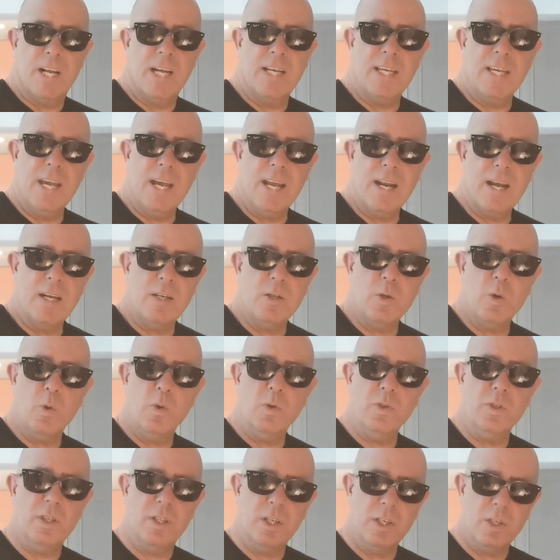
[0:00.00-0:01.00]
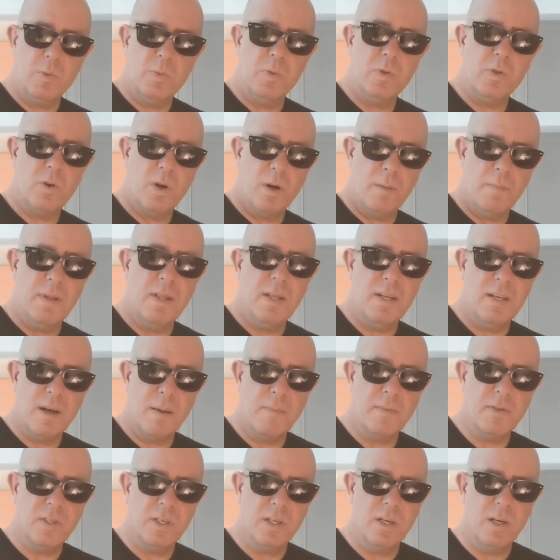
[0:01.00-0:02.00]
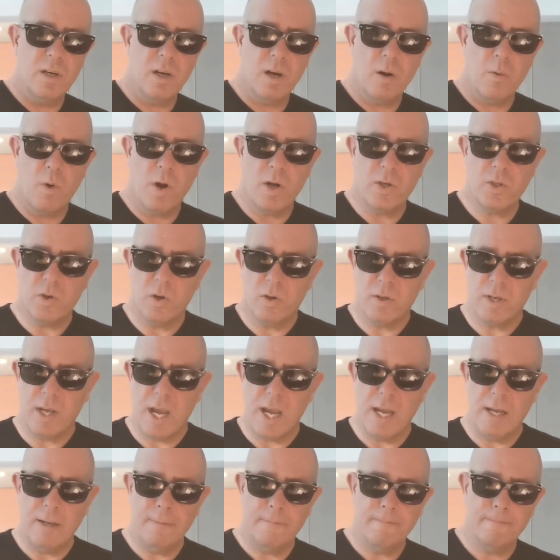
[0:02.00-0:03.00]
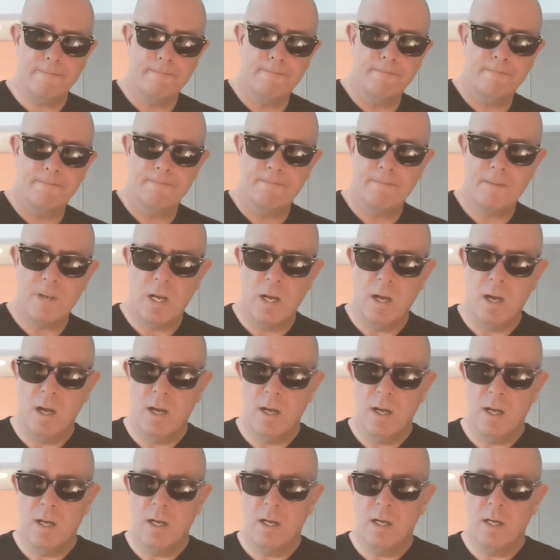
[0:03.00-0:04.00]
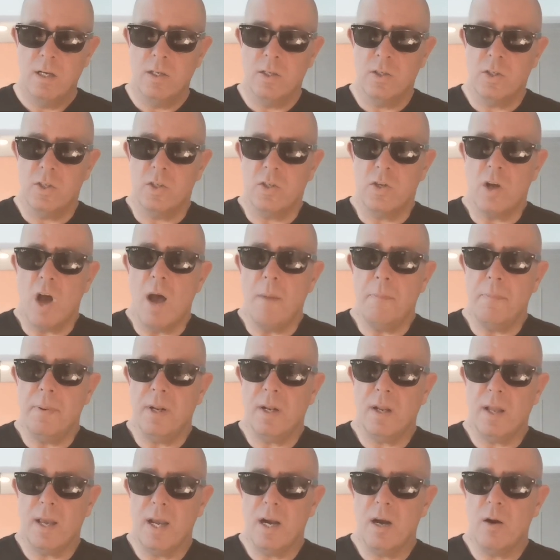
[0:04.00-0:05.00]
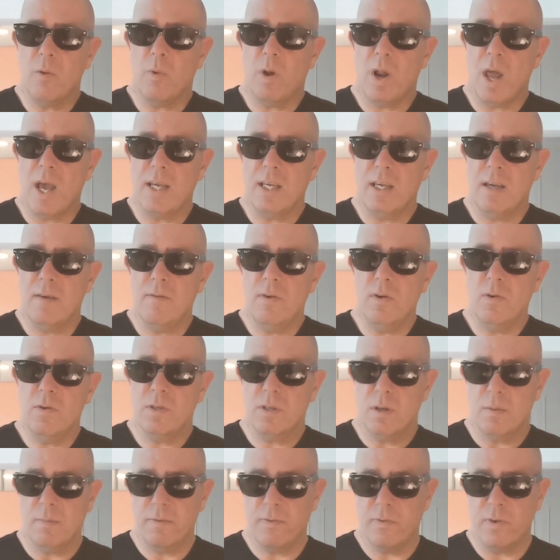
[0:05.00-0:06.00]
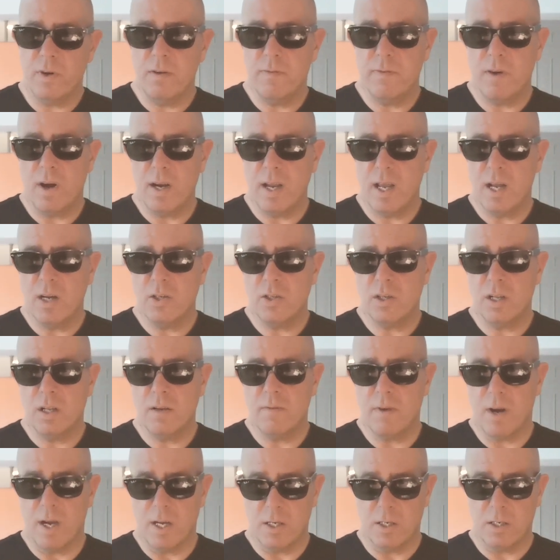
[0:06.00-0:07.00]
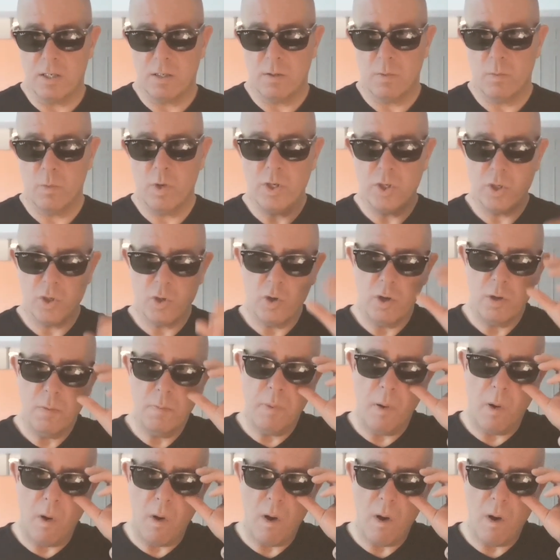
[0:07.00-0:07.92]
Again, I told you this was going to be the dumbest thing you're going to watch all day. Stop in later while I give you some free financial advice, which could